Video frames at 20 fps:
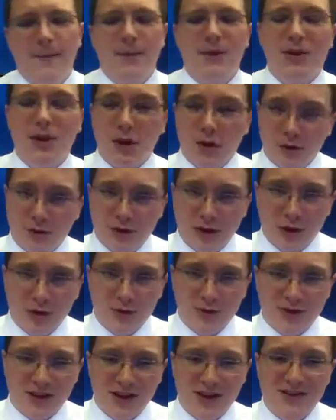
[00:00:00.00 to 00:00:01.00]
But the good
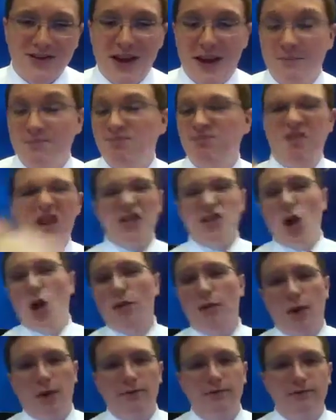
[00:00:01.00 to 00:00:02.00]
news is that it's
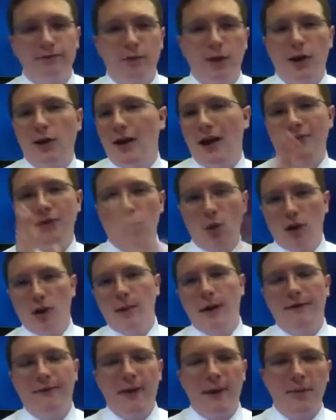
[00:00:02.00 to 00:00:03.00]
over. We don't have to worry
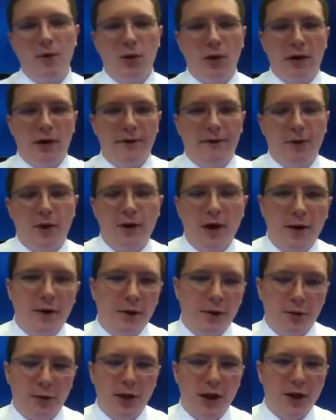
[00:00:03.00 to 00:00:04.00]
about February for
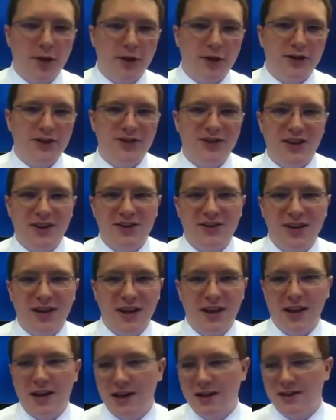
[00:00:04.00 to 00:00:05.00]
another
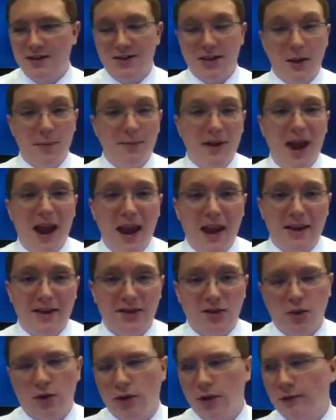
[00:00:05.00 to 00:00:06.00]
360 some
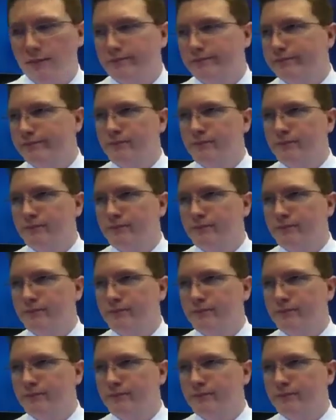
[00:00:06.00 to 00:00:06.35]
days, or